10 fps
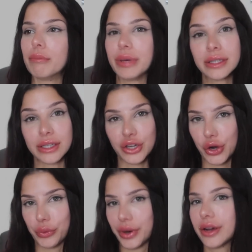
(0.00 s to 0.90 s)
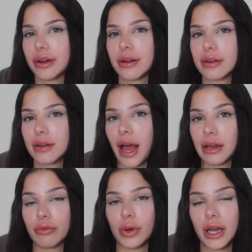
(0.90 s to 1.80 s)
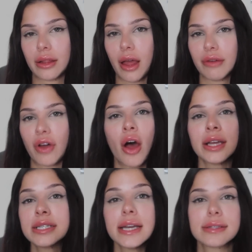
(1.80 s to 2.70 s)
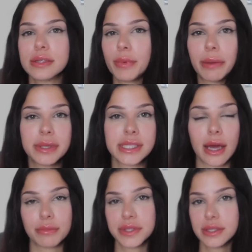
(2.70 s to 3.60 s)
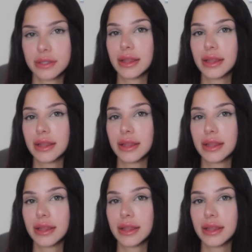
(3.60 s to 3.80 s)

building a career out of what I love. All it takes is baby steps.